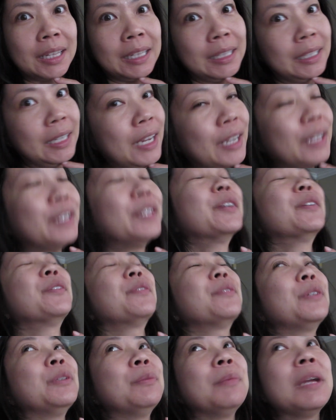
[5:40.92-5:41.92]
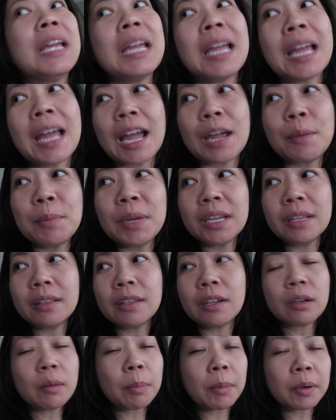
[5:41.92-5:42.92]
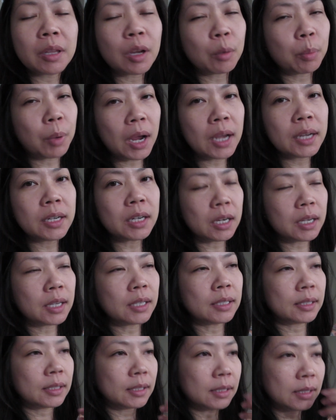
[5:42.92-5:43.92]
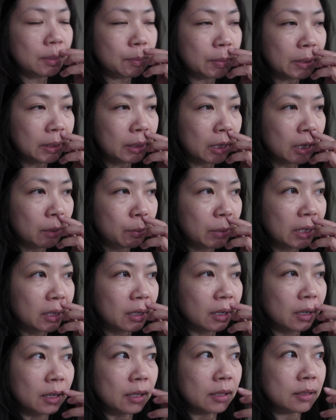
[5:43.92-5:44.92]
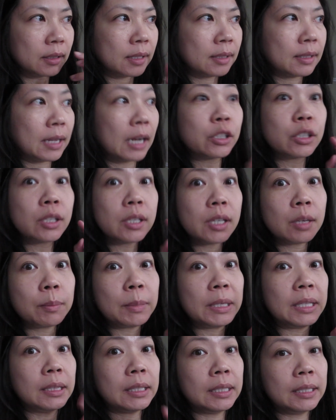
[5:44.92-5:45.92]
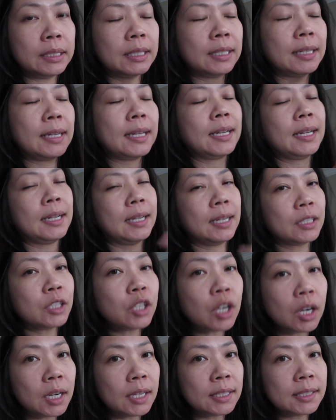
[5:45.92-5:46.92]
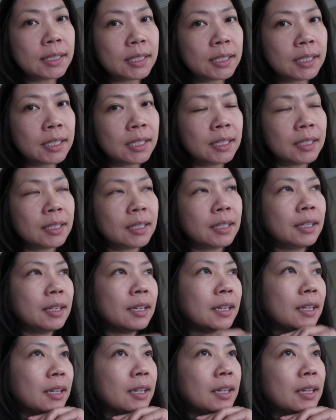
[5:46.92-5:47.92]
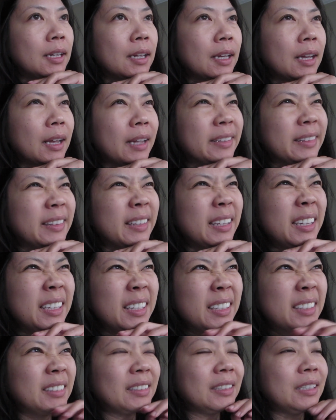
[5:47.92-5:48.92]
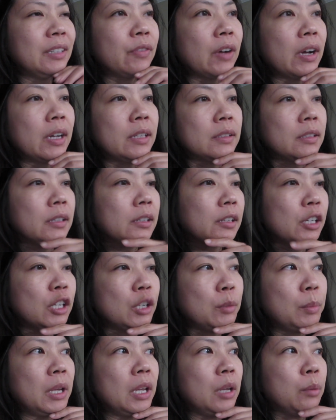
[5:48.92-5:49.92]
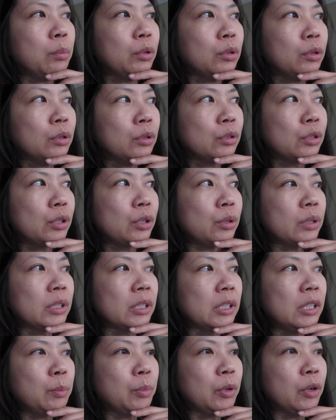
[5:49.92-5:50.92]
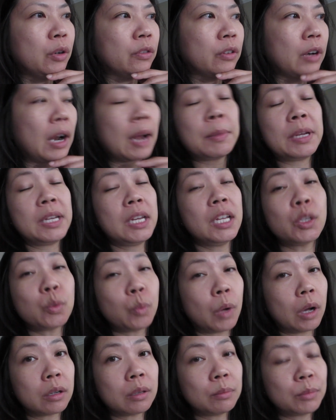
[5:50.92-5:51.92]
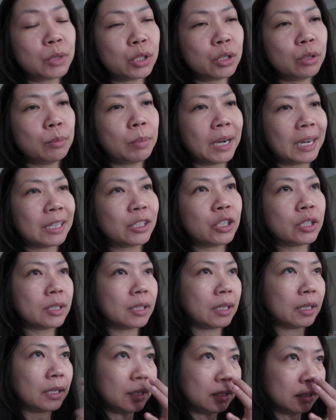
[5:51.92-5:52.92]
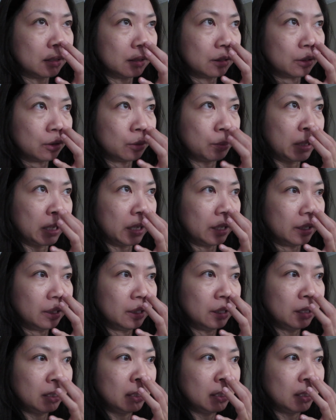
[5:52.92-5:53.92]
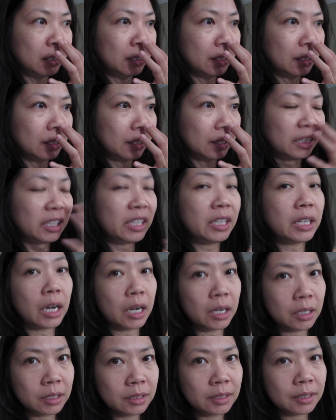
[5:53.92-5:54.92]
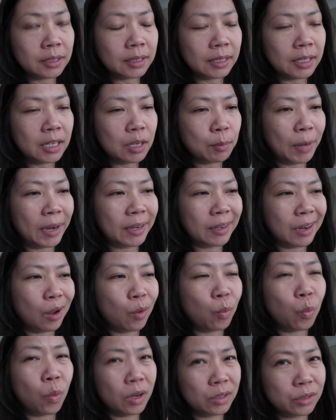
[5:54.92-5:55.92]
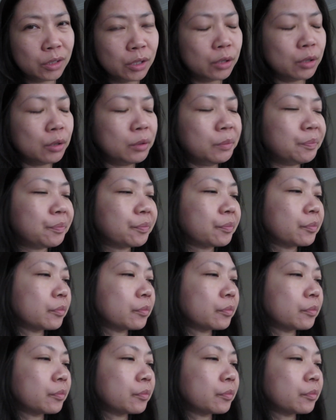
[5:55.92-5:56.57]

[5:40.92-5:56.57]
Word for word: clean your room. I mean, they're, they're probably not gonna sleep in there because it's actually gonna be Lyndon and Constance. I think Levi's not going to be able to sleep over. I mean, he's welcome to, but I just think he's a little bit young and he might not want to.